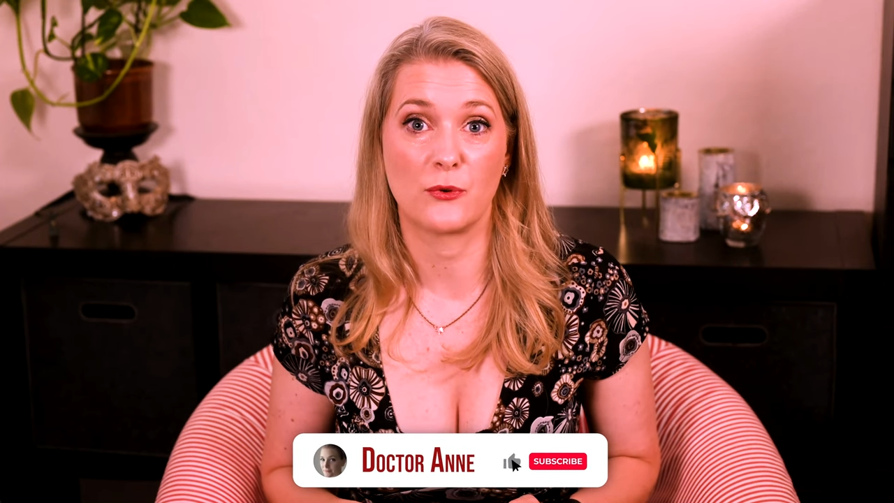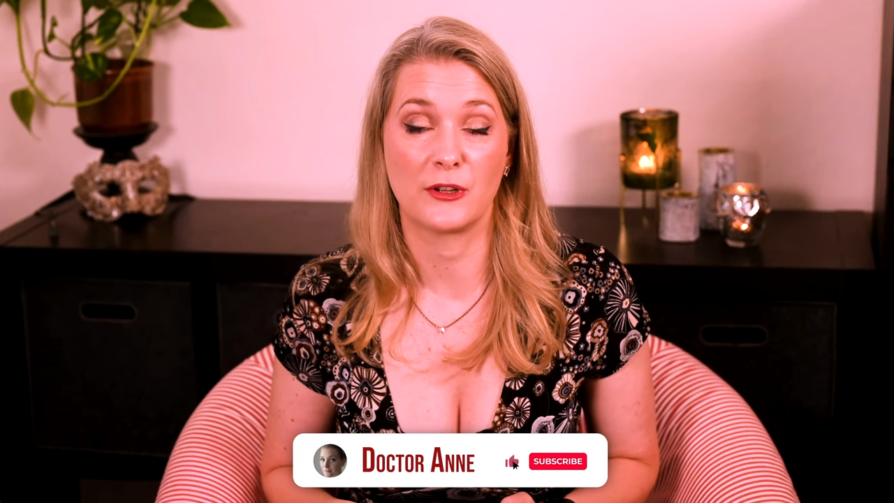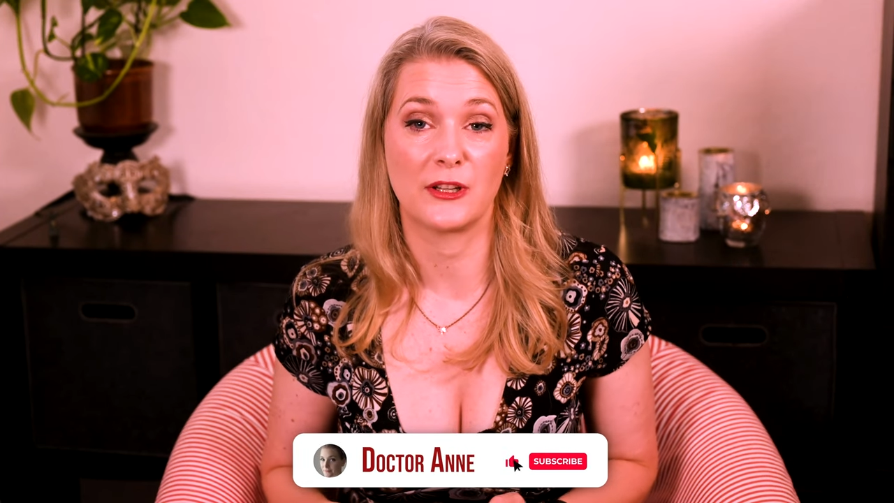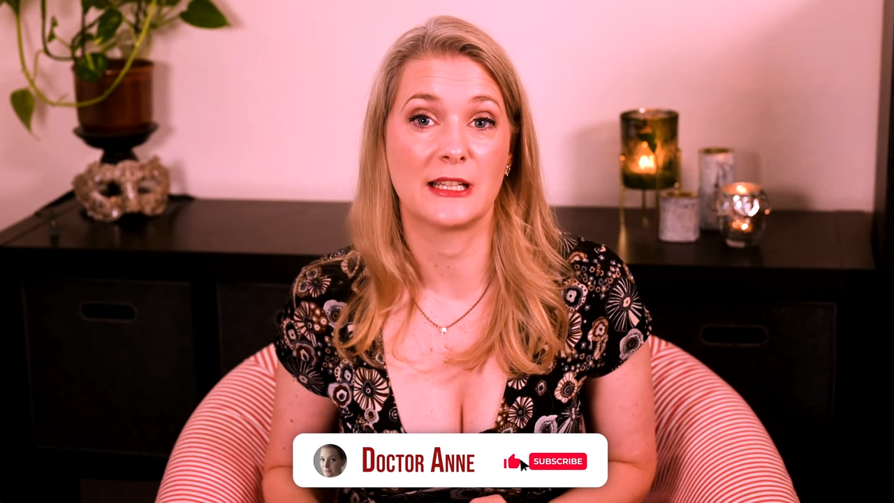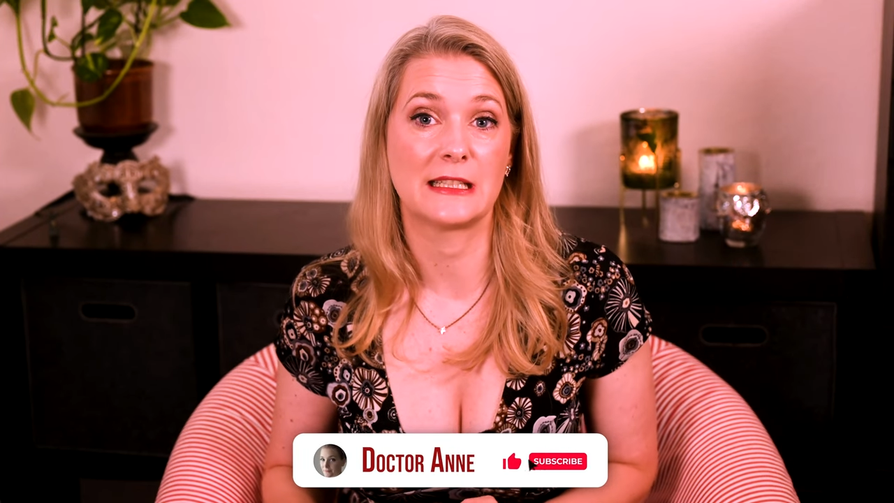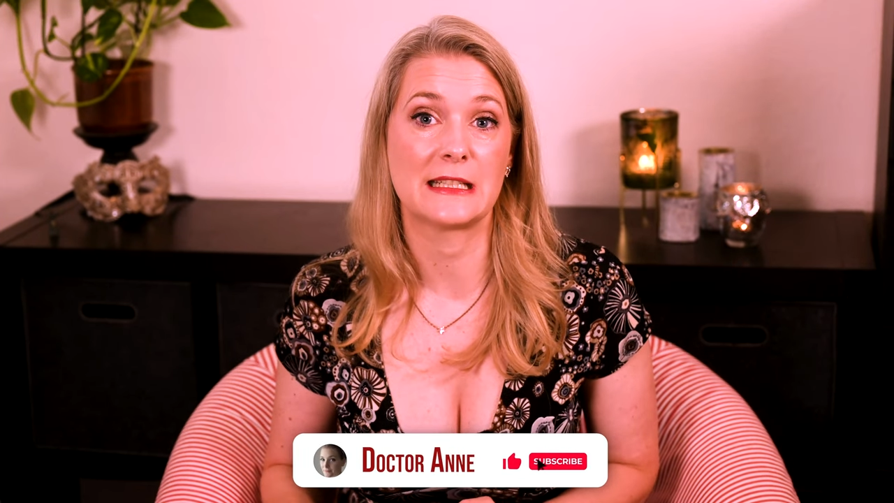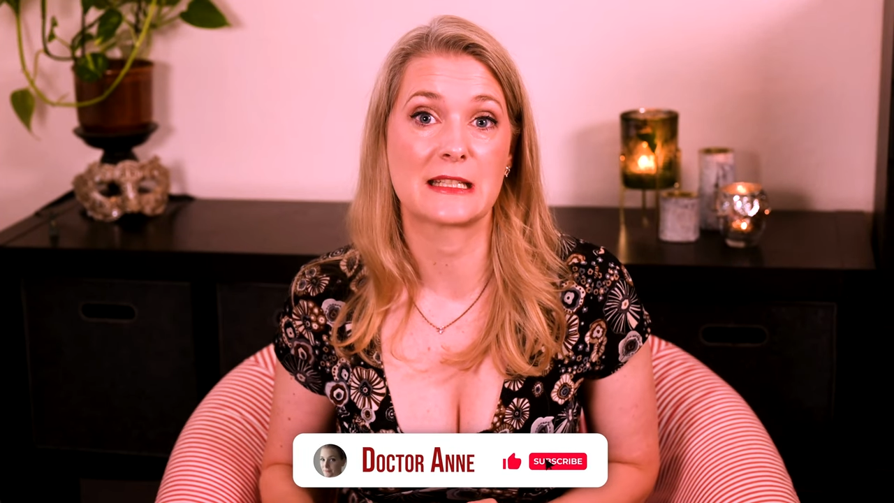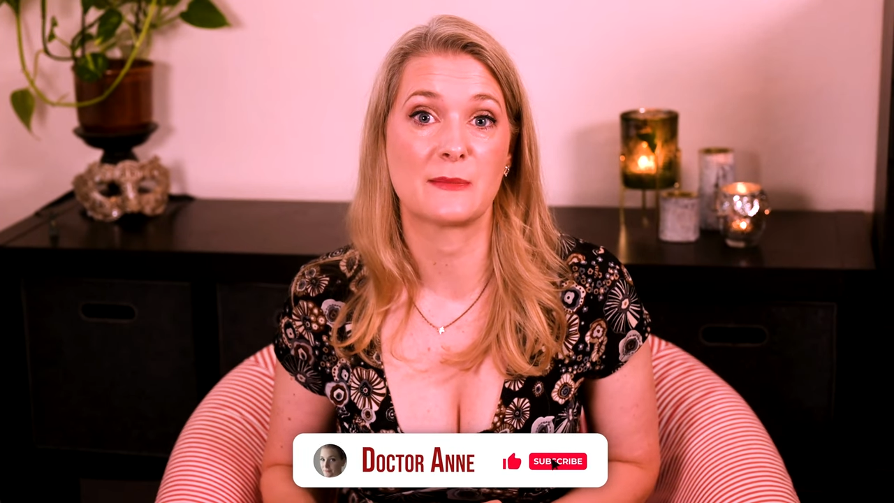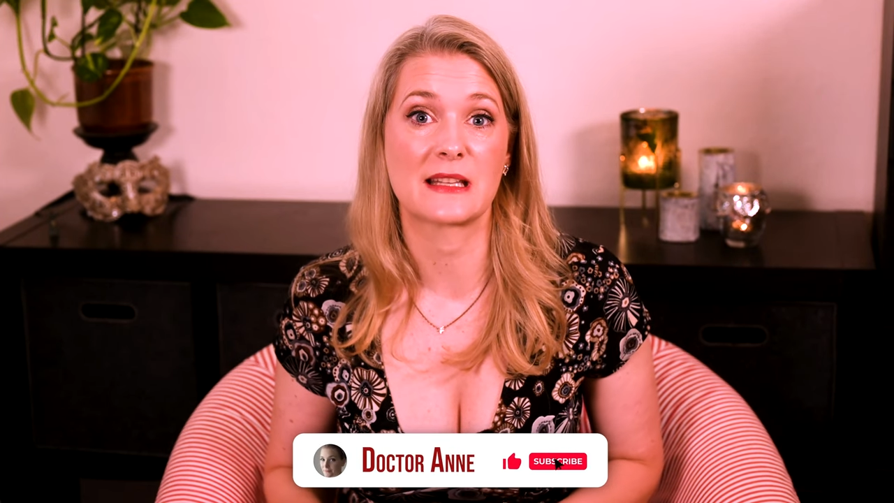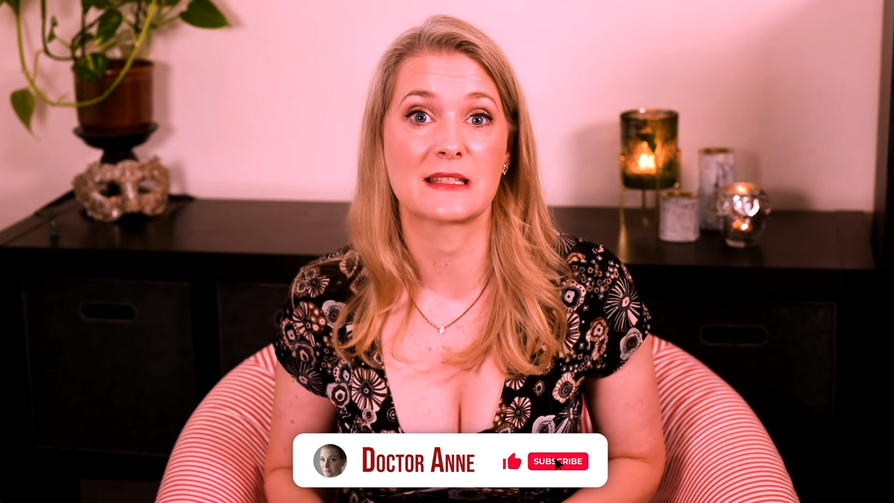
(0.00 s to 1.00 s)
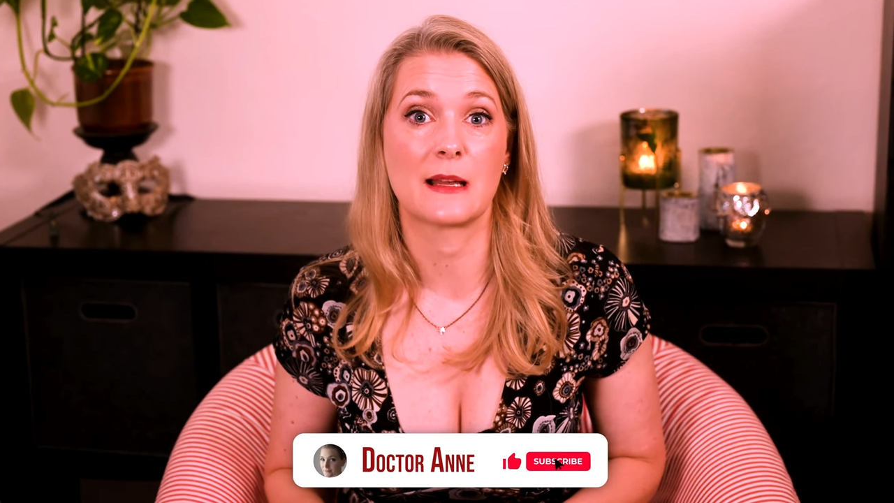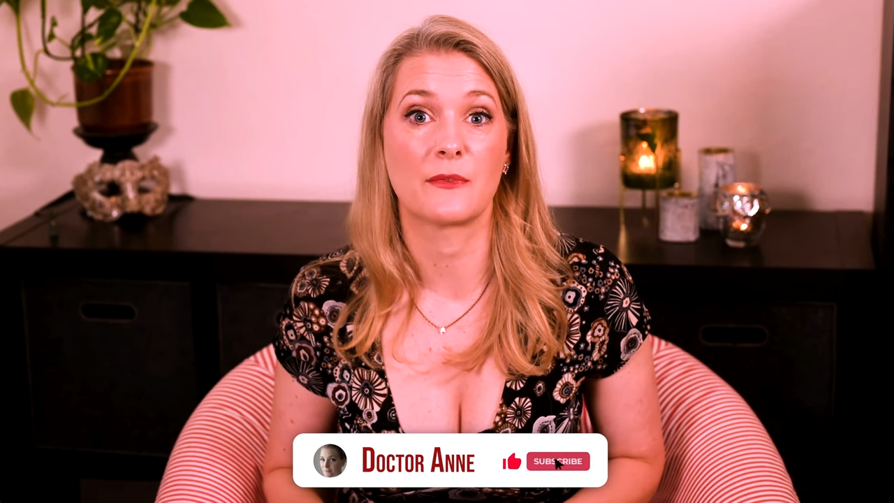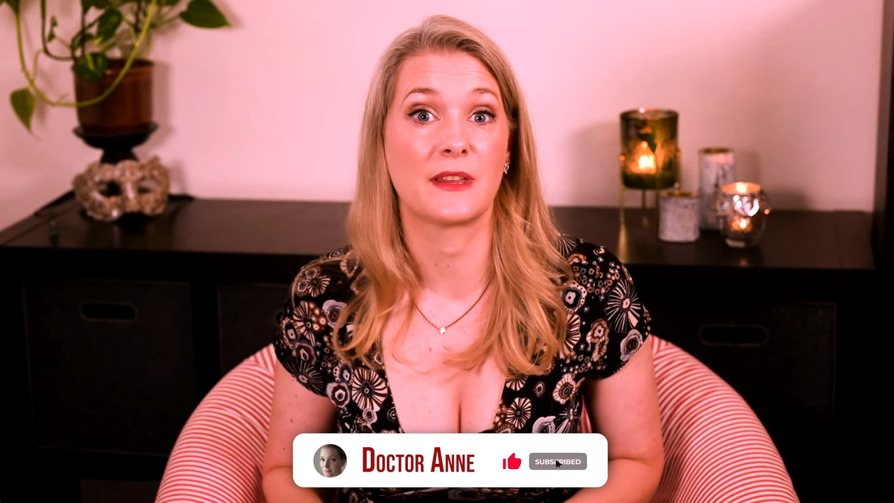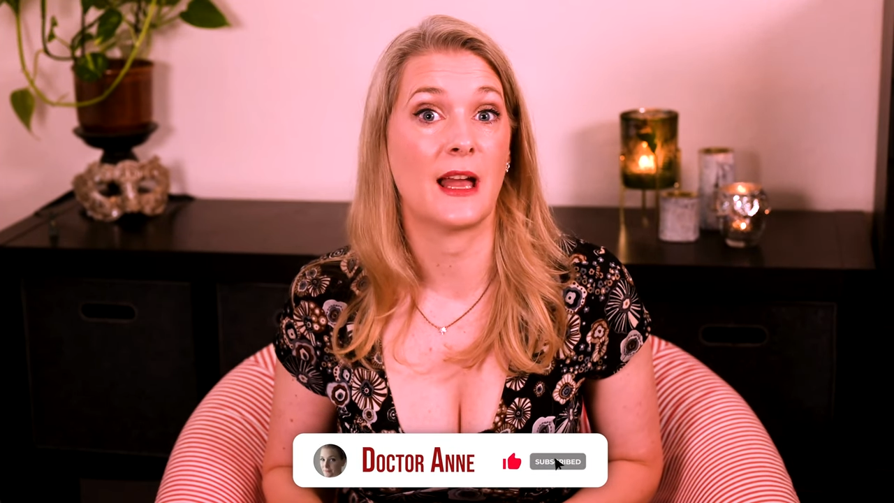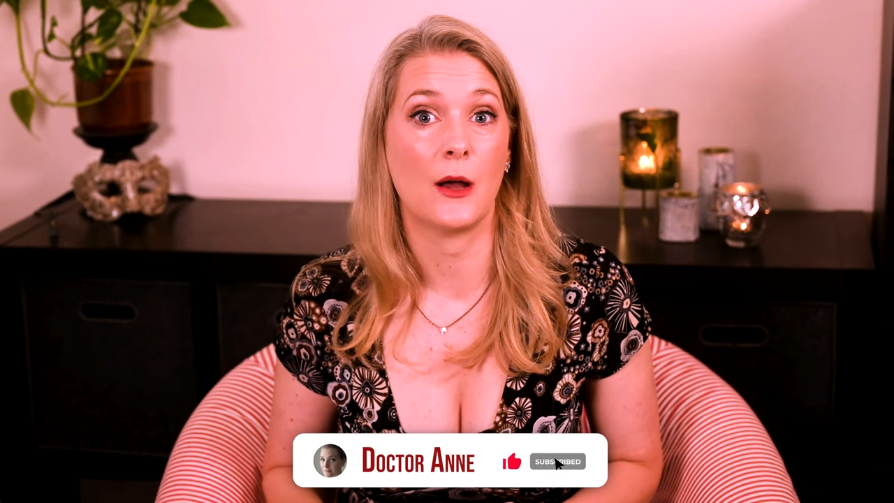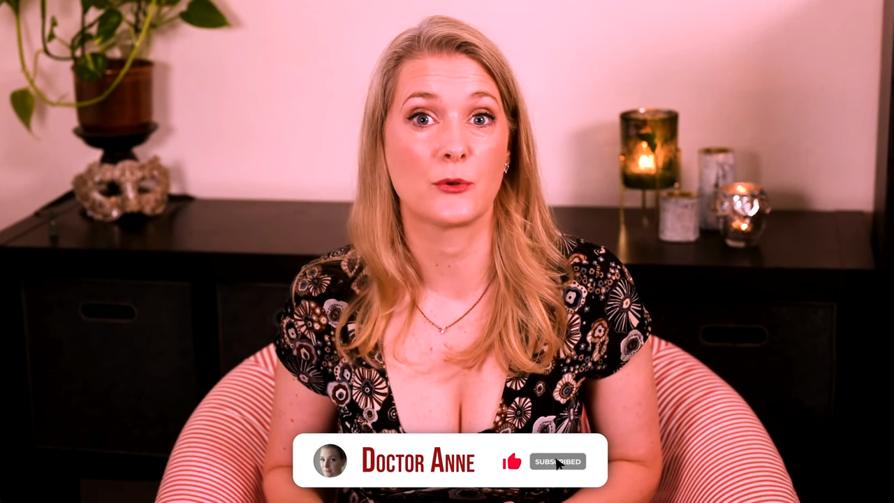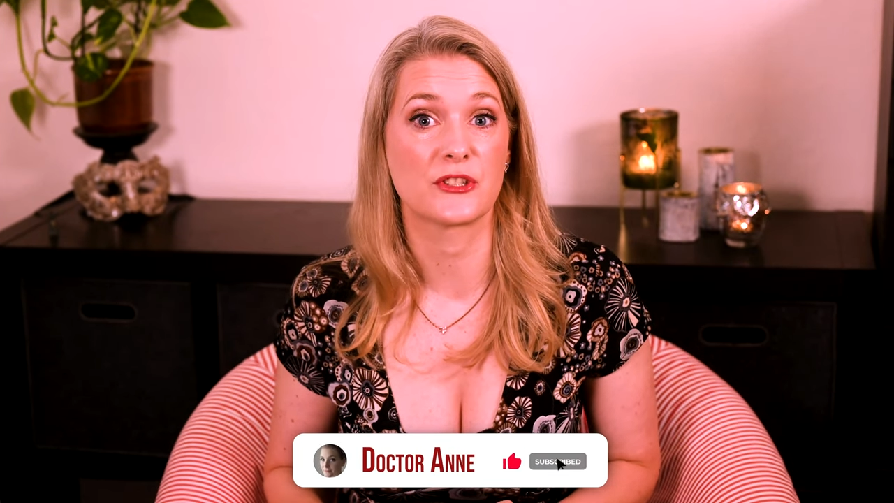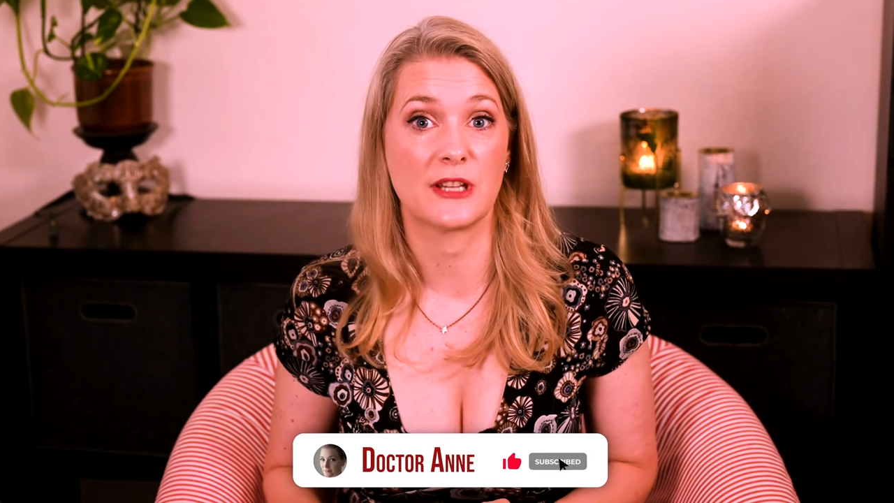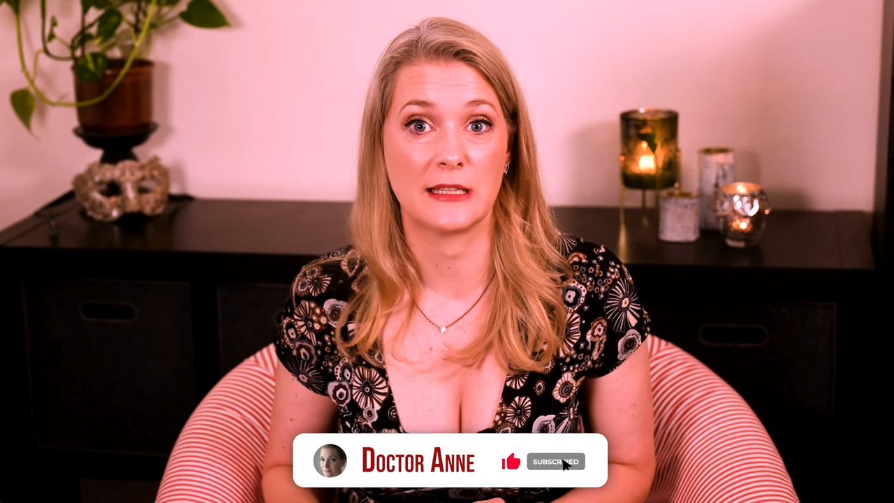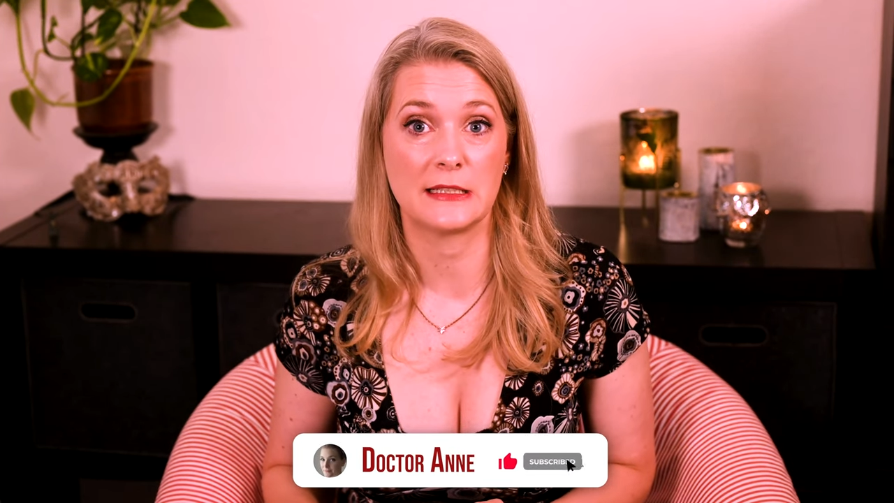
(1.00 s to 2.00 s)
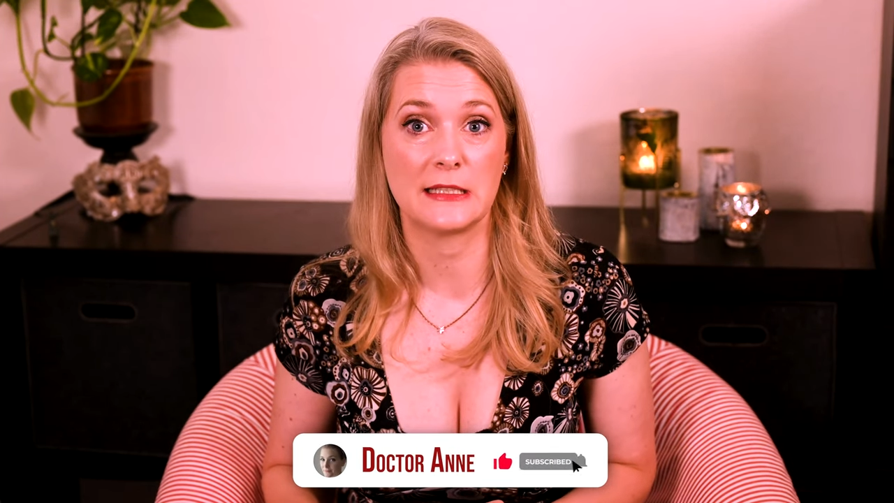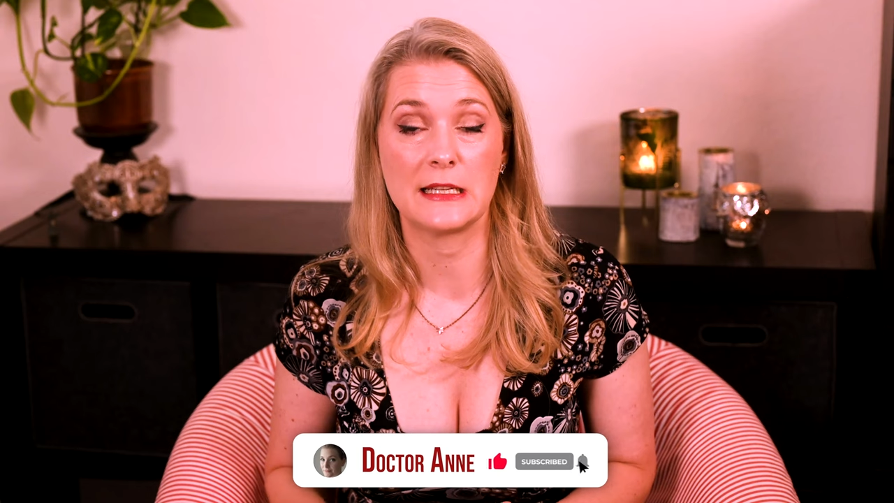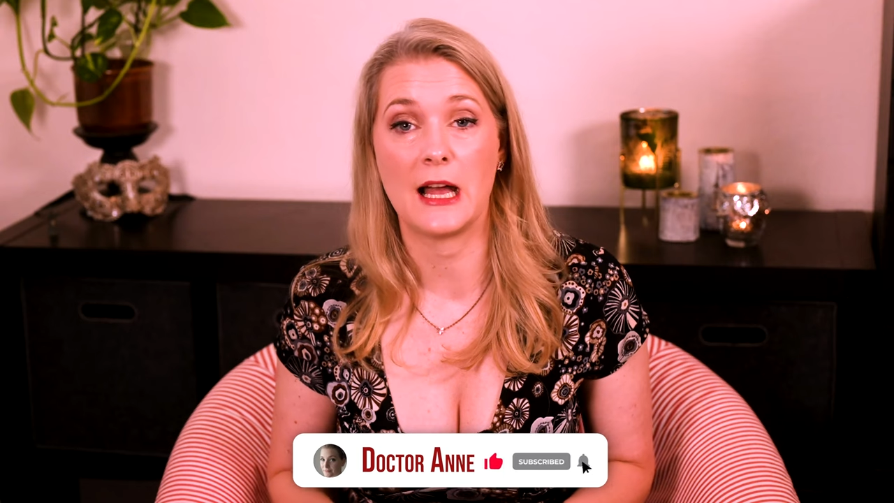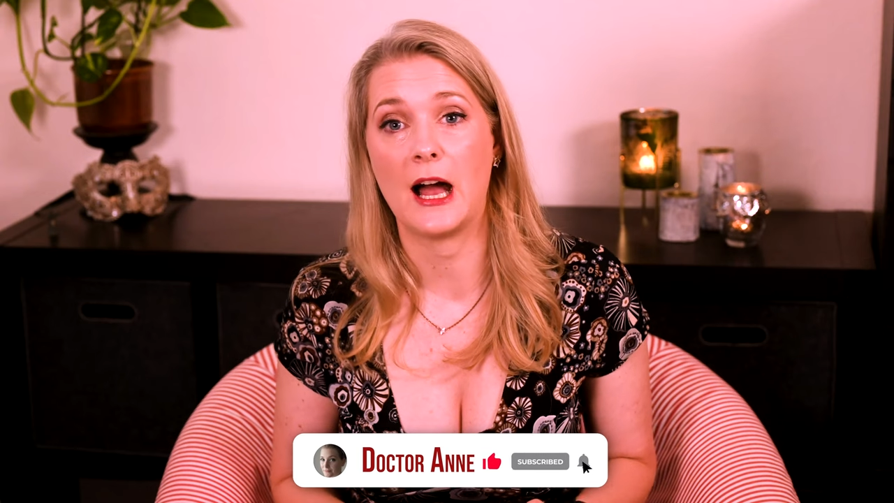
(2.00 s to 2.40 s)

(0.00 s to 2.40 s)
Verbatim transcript: point I did expect something outstanding,